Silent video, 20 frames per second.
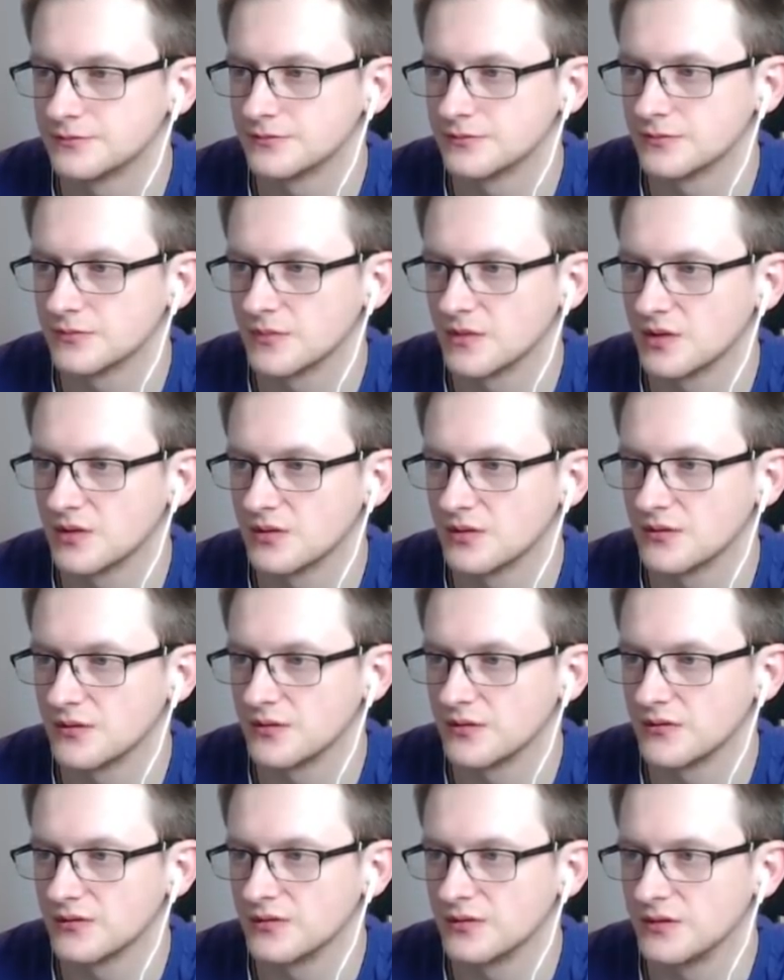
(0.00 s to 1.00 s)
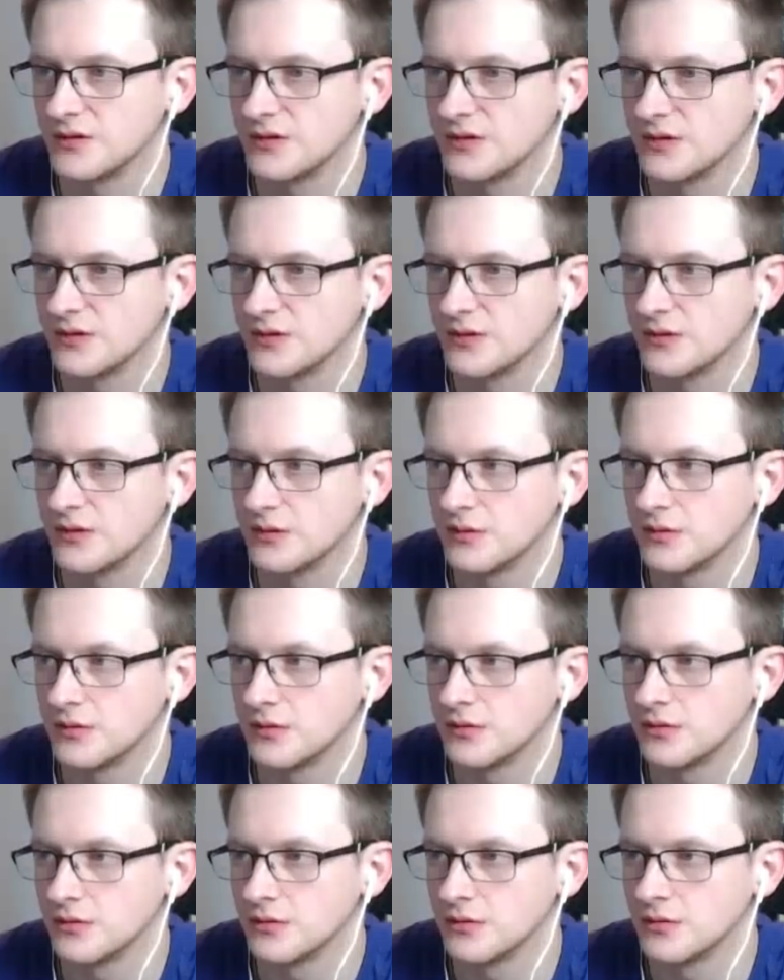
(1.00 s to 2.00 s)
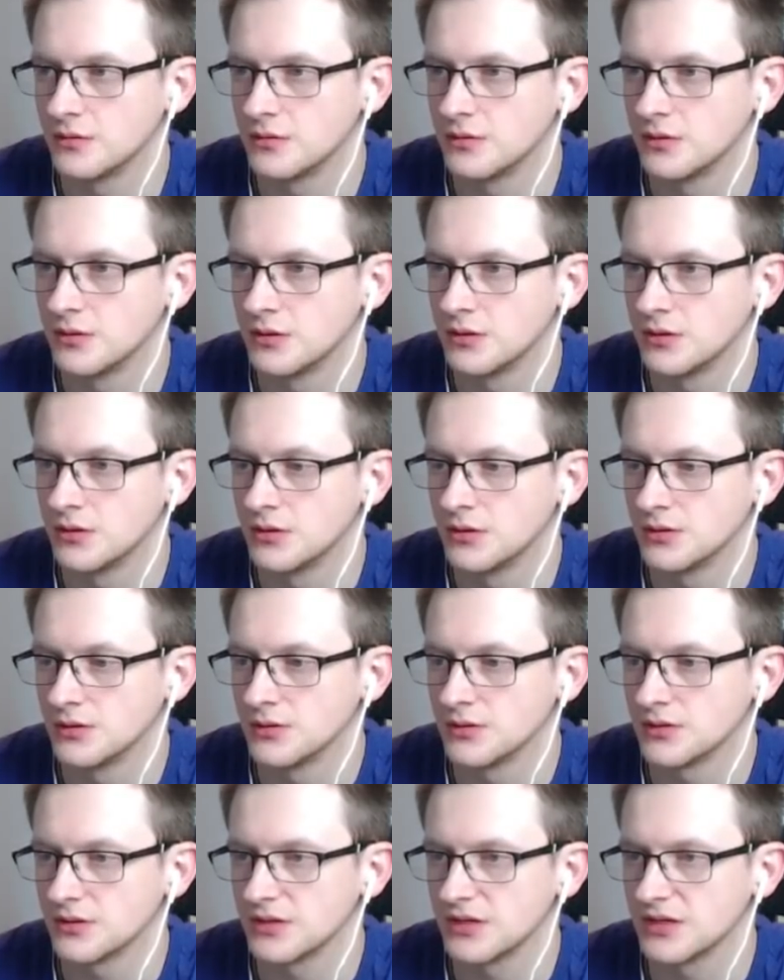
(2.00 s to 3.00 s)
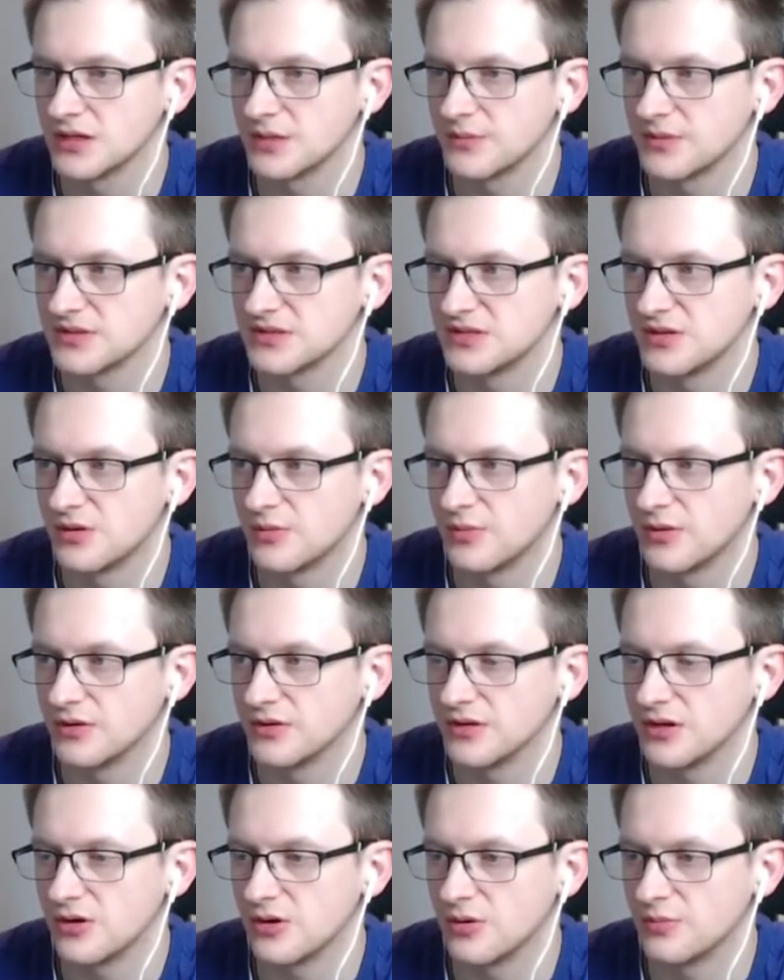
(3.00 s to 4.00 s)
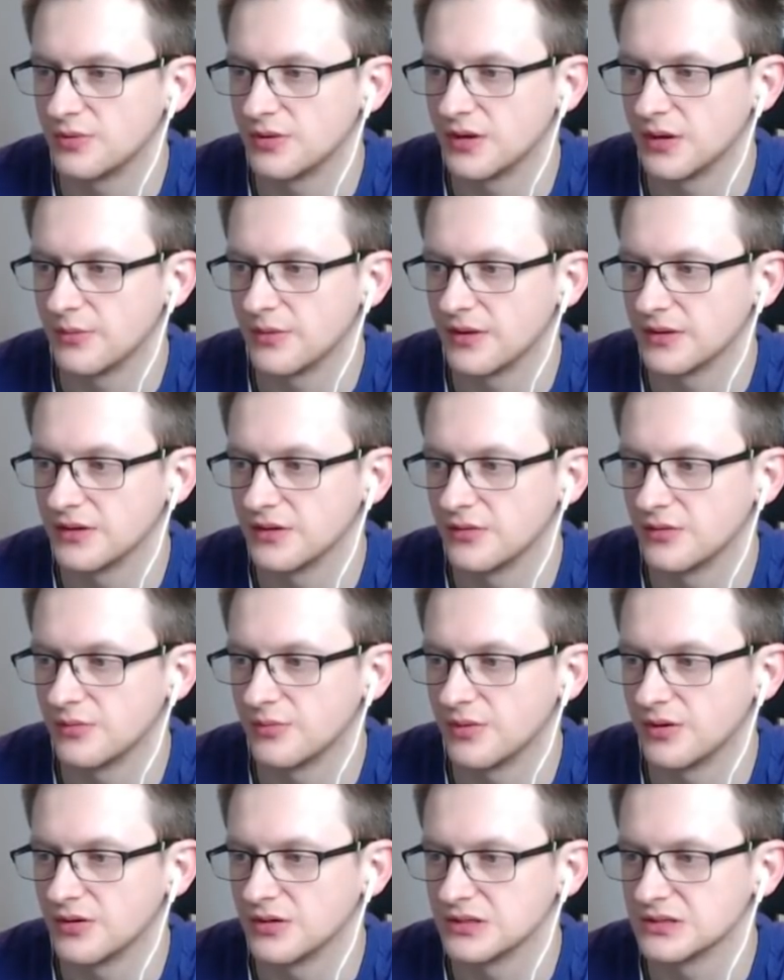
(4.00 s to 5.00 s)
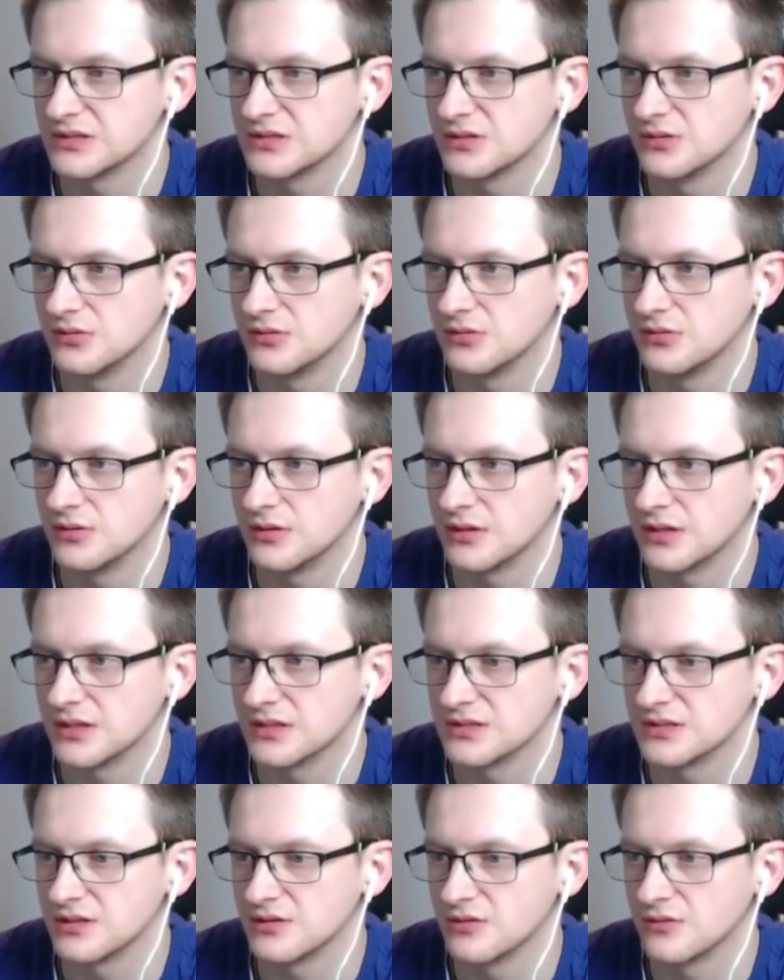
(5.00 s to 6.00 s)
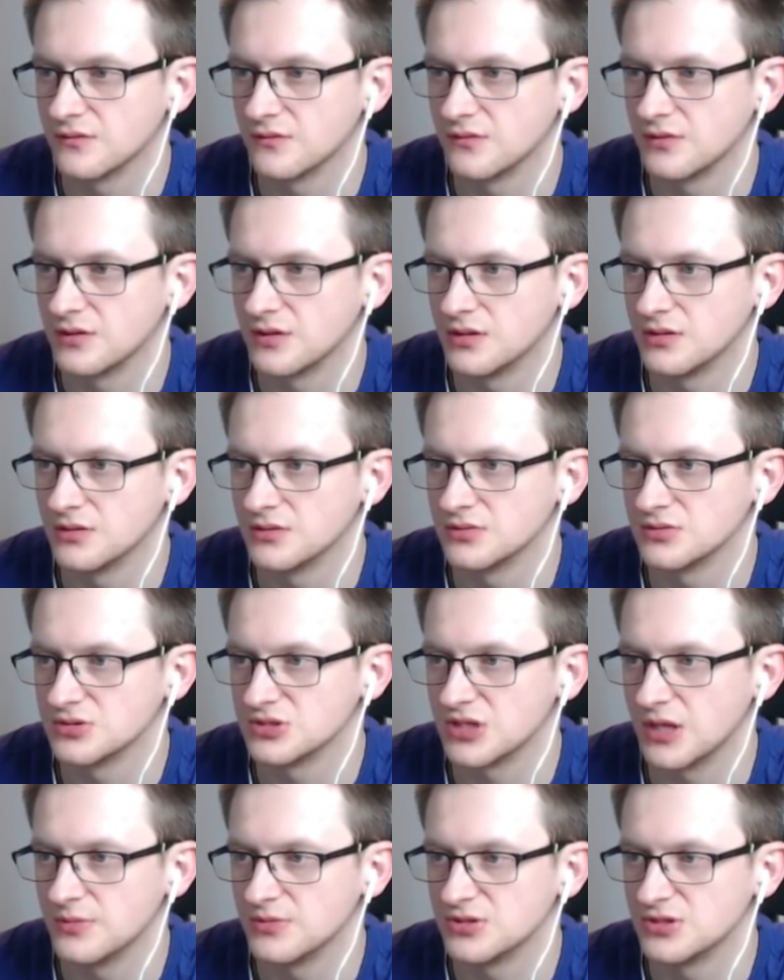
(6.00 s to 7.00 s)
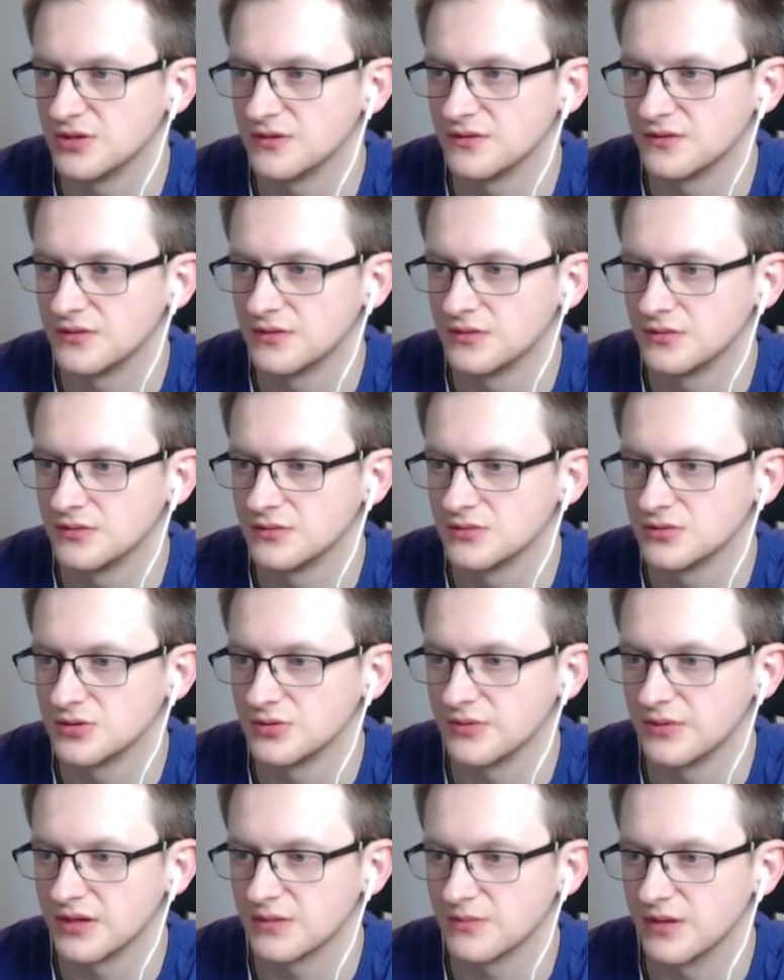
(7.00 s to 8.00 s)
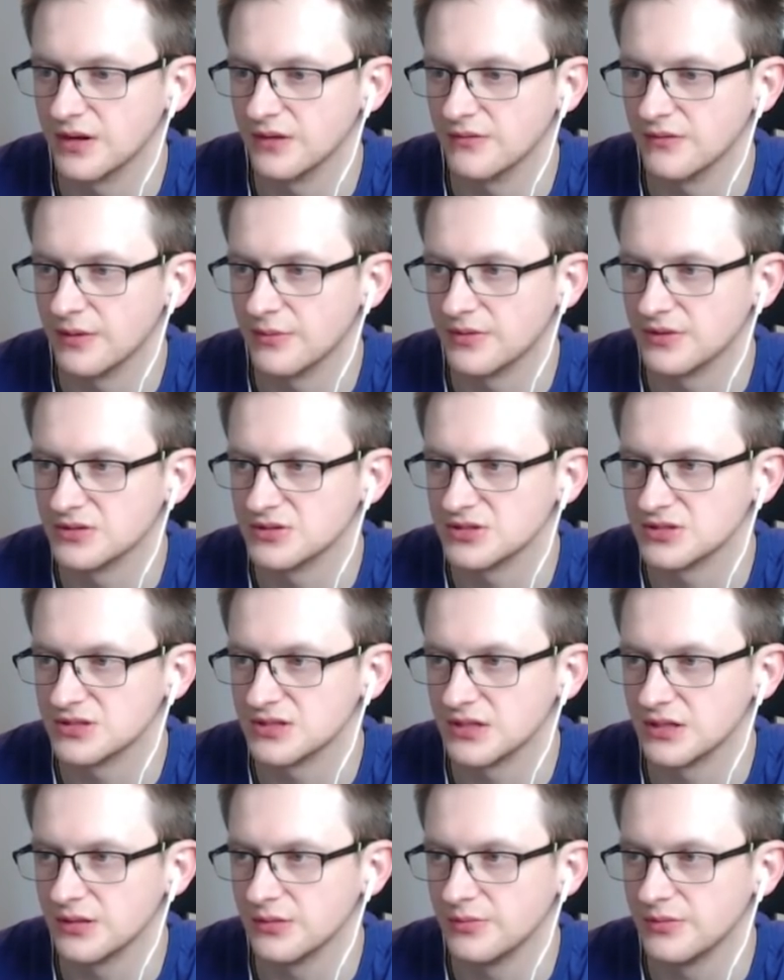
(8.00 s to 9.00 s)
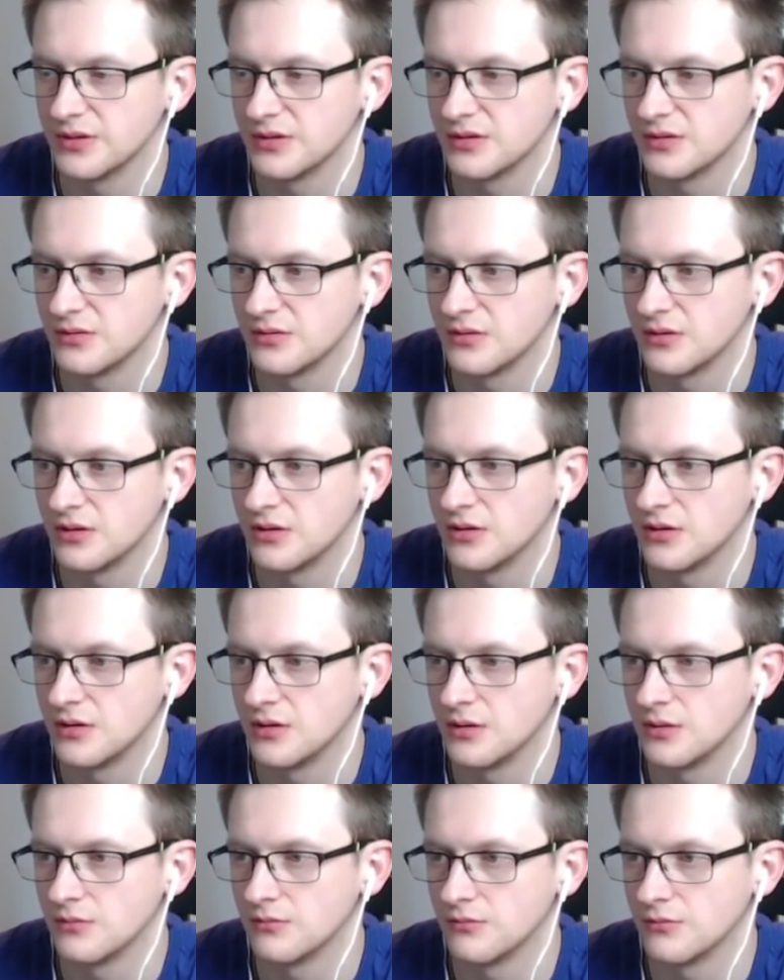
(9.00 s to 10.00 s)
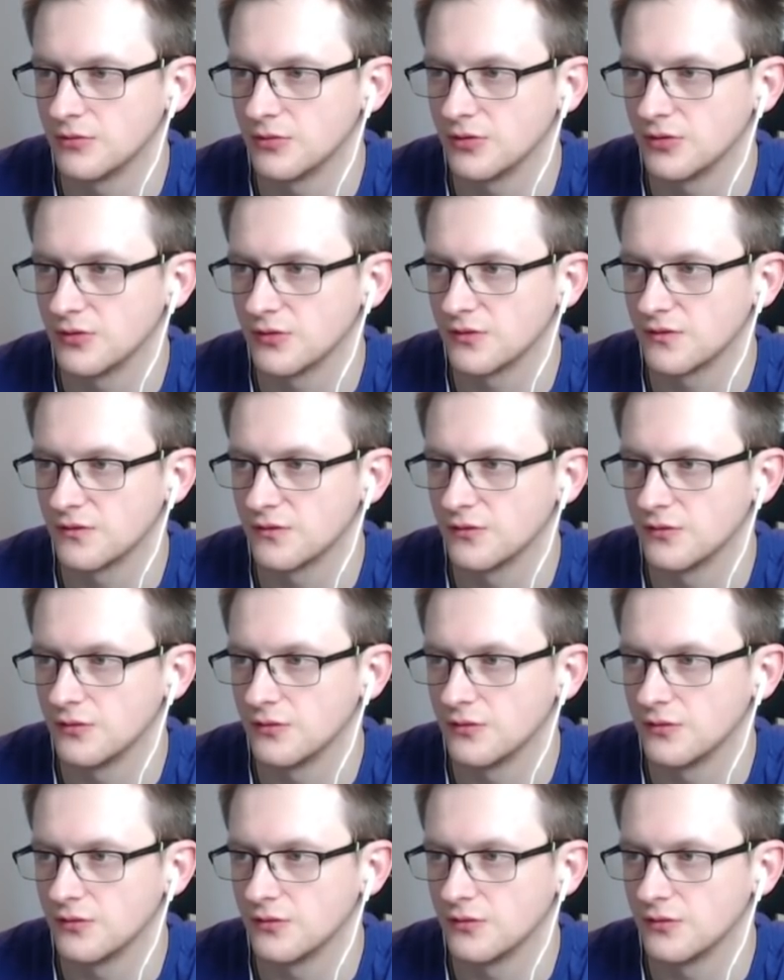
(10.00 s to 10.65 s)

Go for the Finlay. Get the best hero power. They're all pretty bad hero powers, so I guess I go for the shapeshift to make my weapon just a little bit more useful.